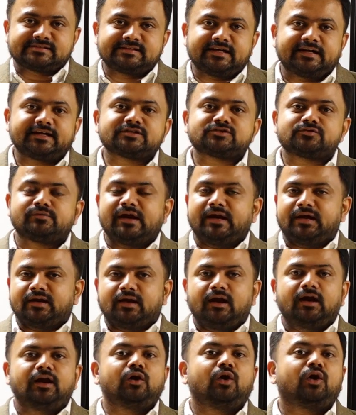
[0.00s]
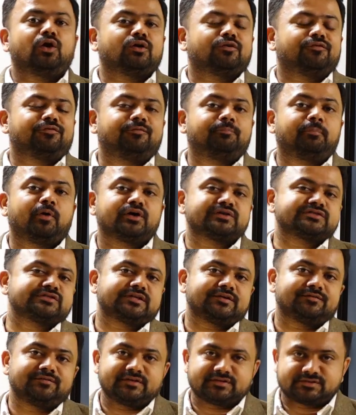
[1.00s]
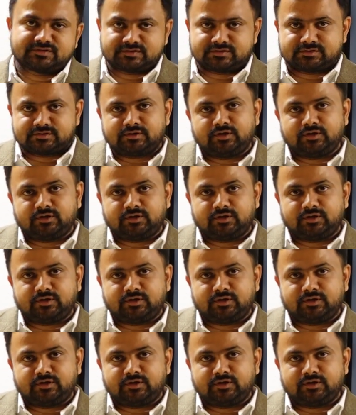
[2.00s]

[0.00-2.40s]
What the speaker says: That is where a lot of positivists